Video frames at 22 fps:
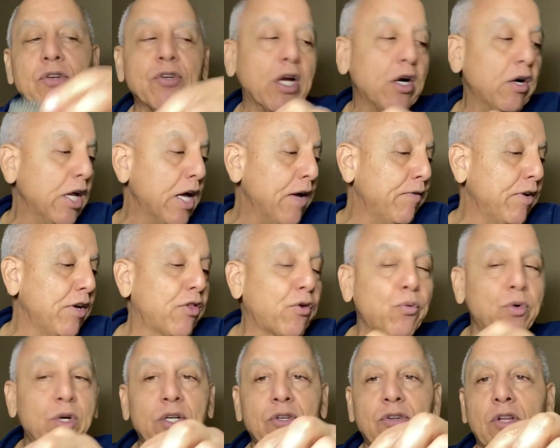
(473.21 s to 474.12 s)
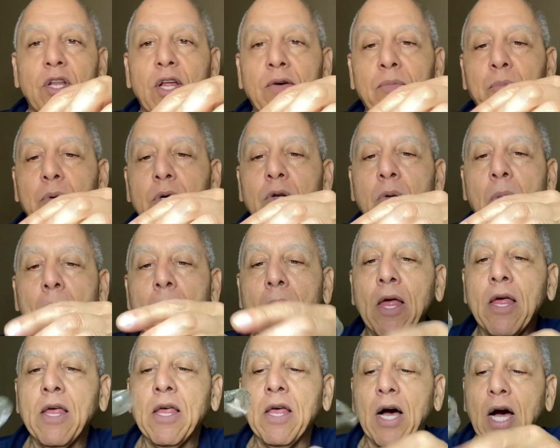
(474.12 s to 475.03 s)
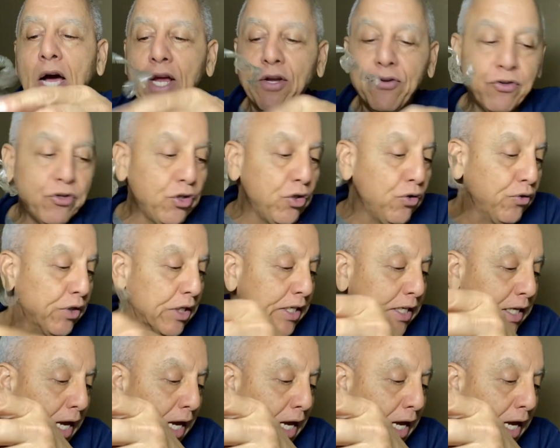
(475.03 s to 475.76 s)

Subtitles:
I don't have any 3 inch left, but I used to use a